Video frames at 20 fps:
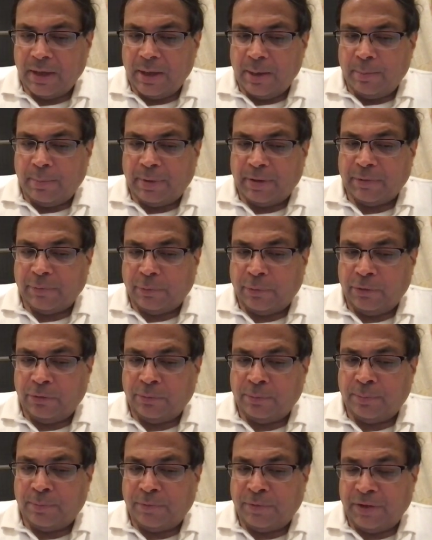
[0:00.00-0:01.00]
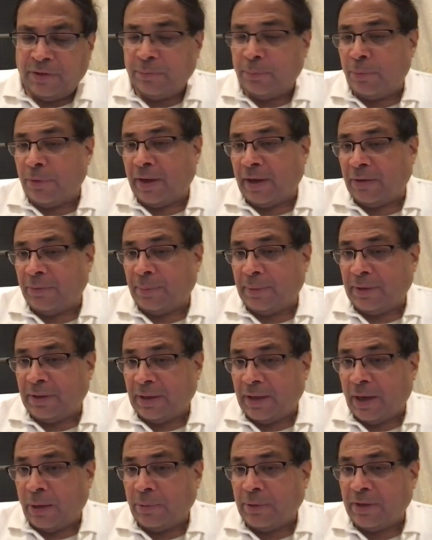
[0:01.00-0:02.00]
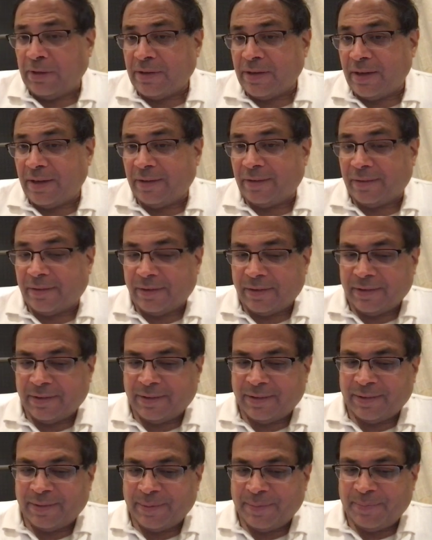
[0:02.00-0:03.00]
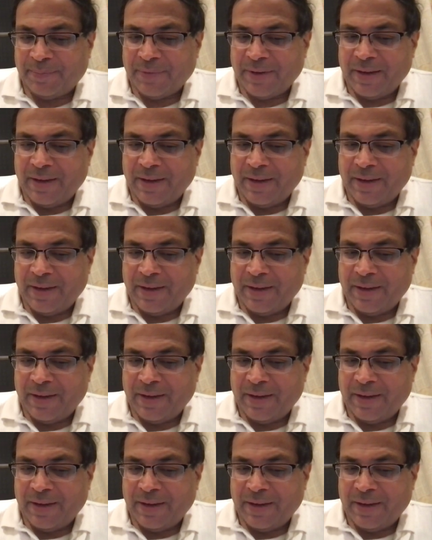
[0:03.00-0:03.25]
But Facebook has been the loudest in its criticism.